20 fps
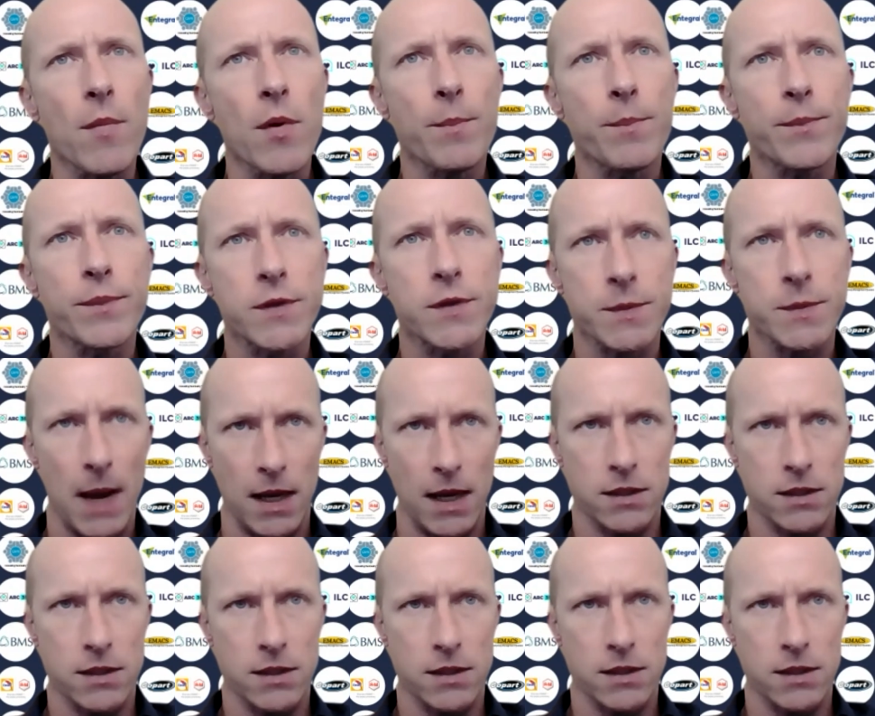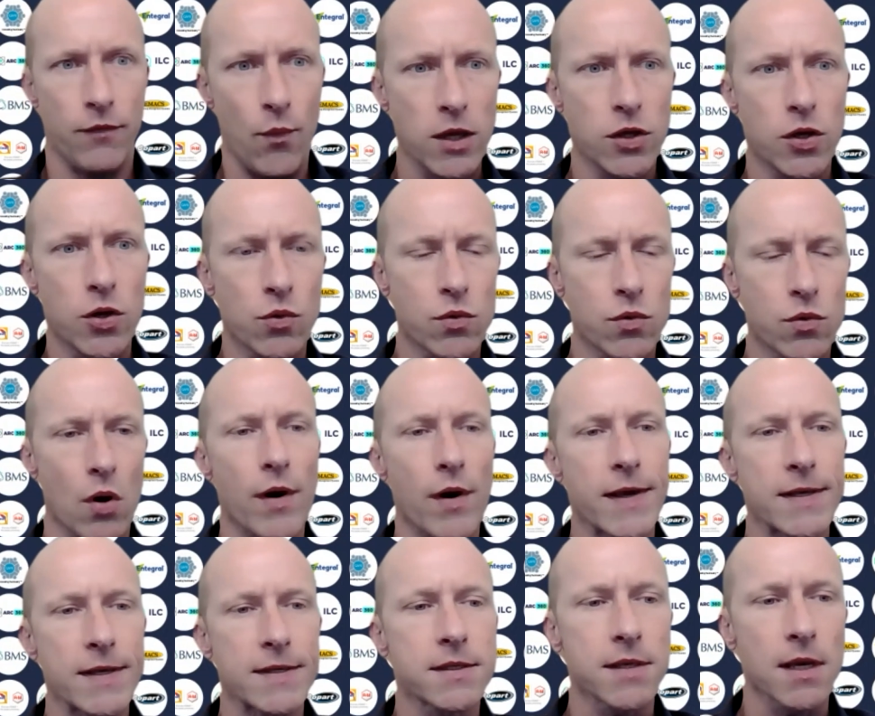perspective of where you
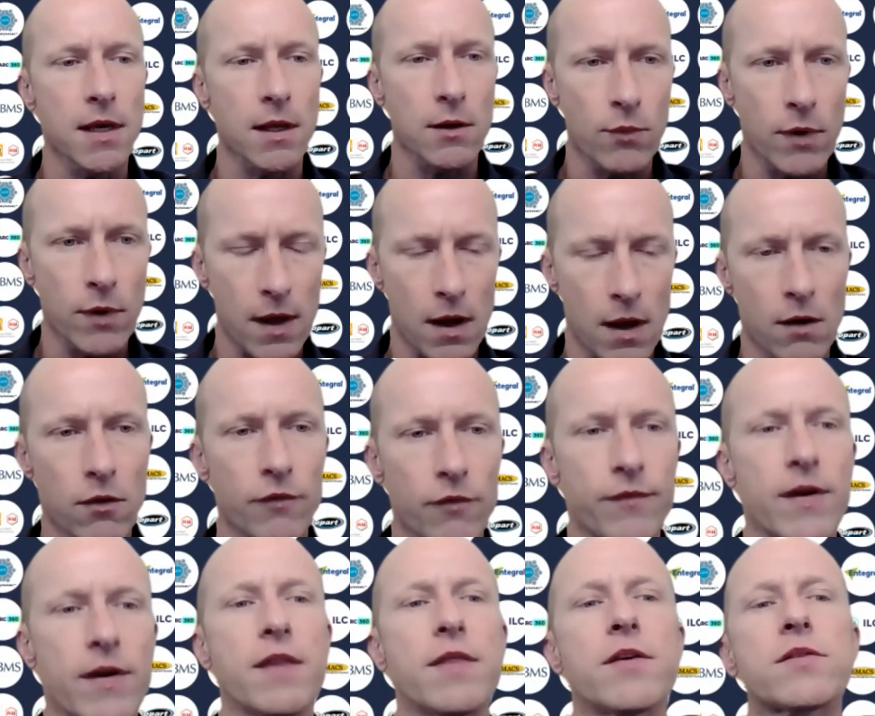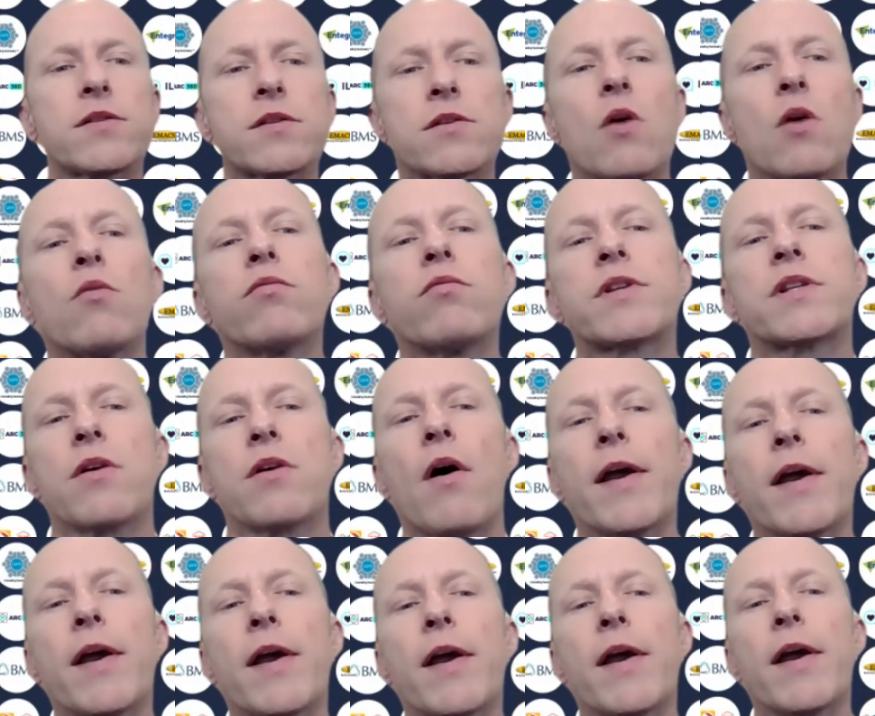guys sit with LV, the sole
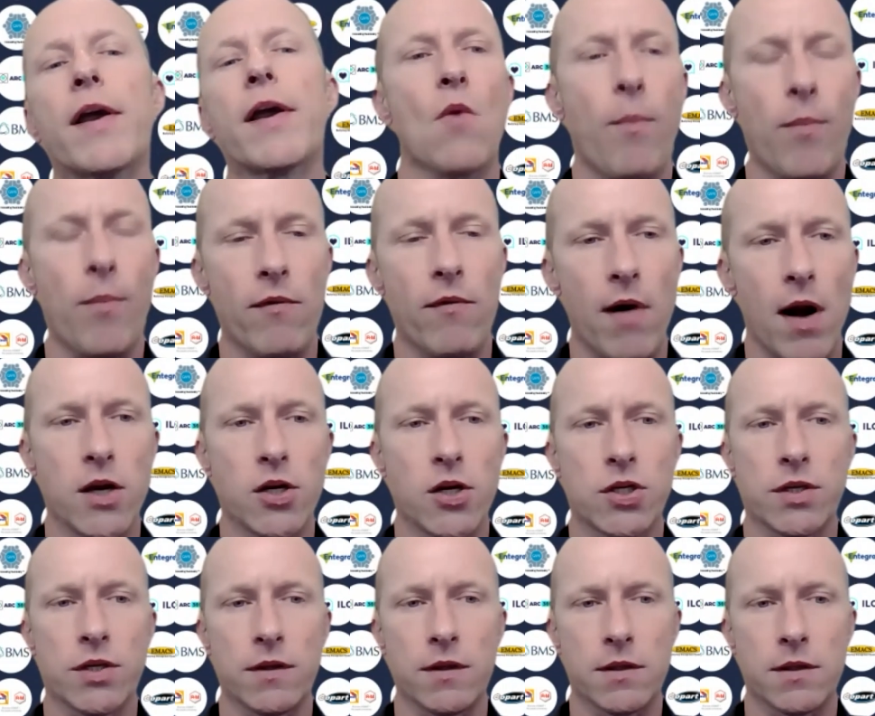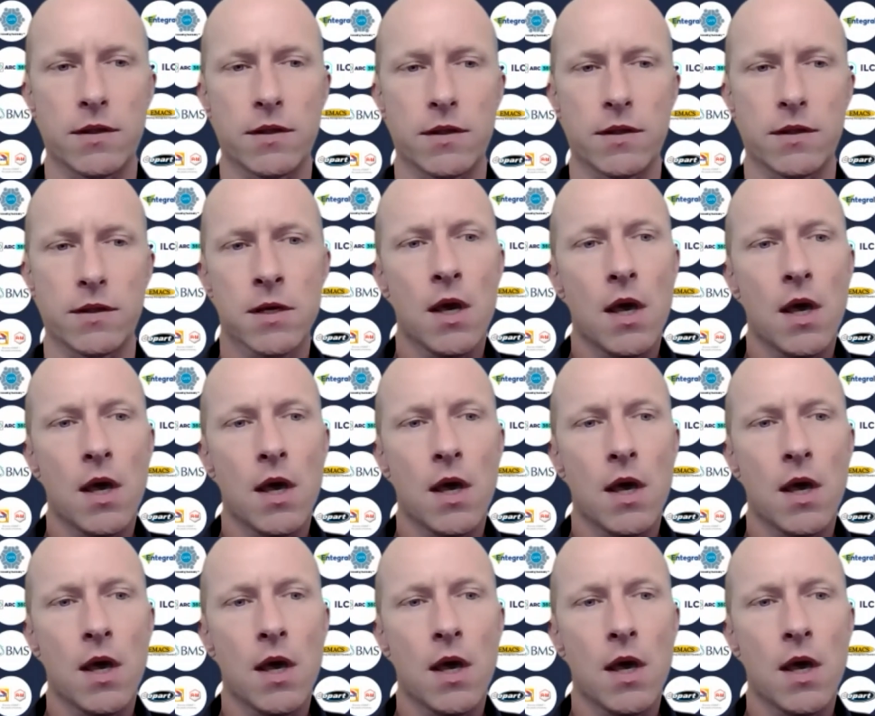site operations.